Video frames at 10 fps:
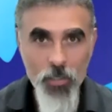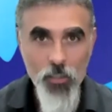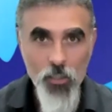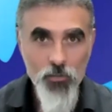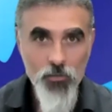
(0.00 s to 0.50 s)

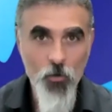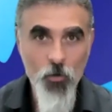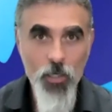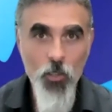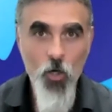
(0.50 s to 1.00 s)
All right.
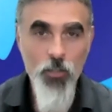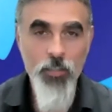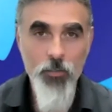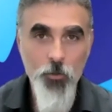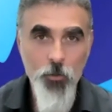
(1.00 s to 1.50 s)
So don't get
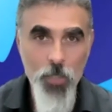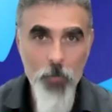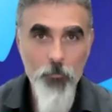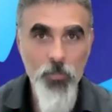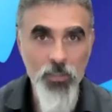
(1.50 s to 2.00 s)
caught in that
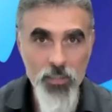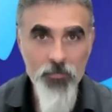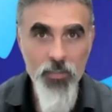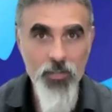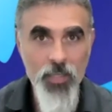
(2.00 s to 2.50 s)
trap
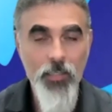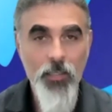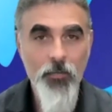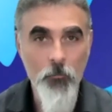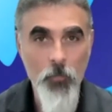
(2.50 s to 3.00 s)
believing
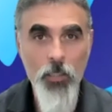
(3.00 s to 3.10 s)
that